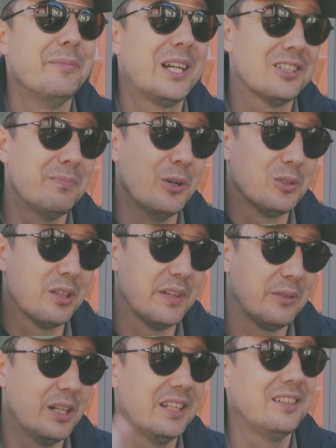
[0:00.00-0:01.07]
because most of
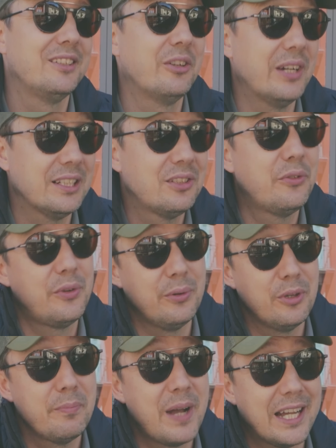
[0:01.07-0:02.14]
it will ingress
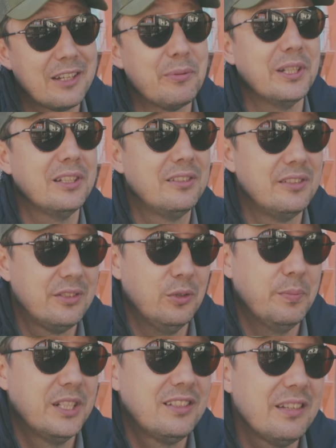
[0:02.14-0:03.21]
through your back where the
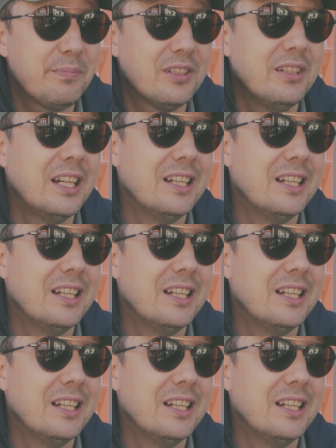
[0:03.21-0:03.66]
stupid zipper.